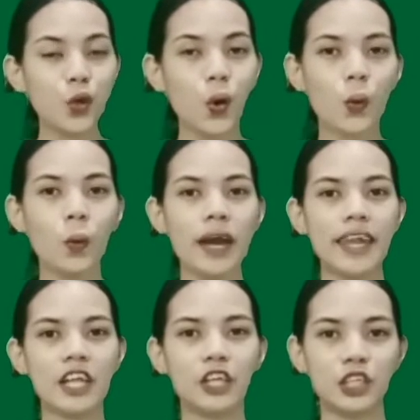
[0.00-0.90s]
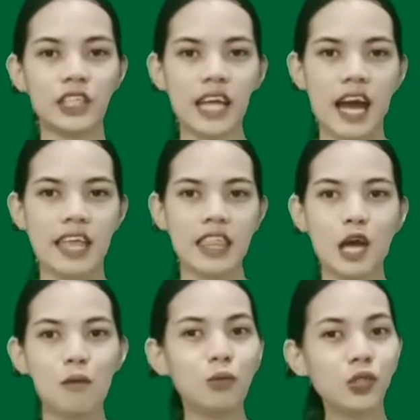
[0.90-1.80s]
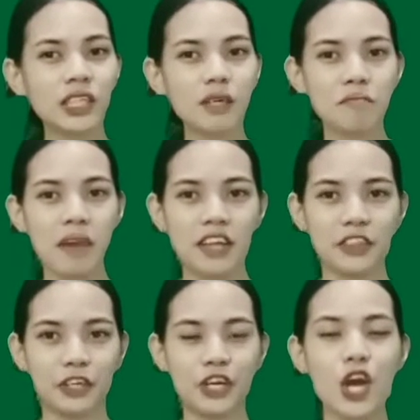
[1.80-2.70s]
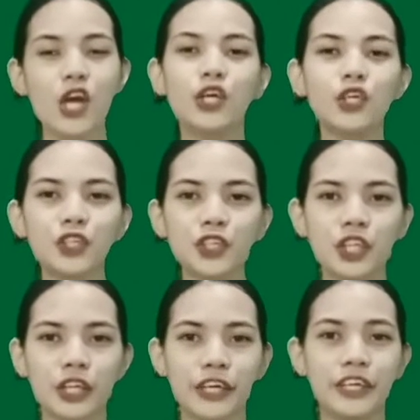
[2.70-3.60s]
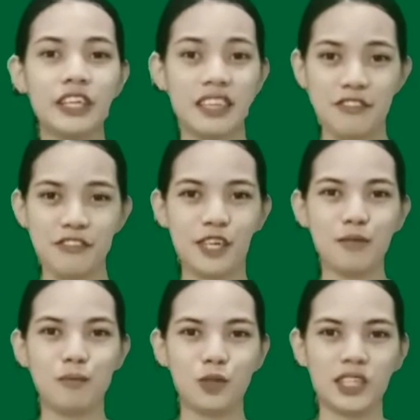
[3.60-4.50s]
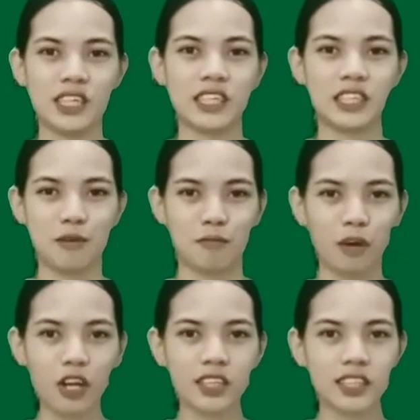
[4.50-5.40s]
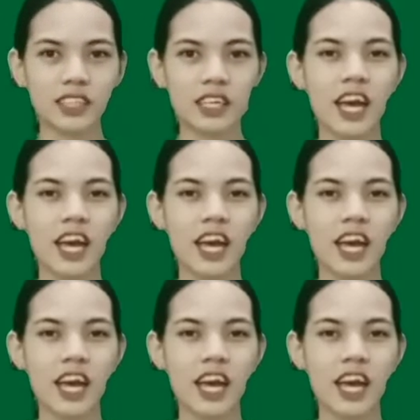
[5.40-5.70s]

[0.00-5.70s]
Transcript: know and understand music better, you should learn the different music symbols.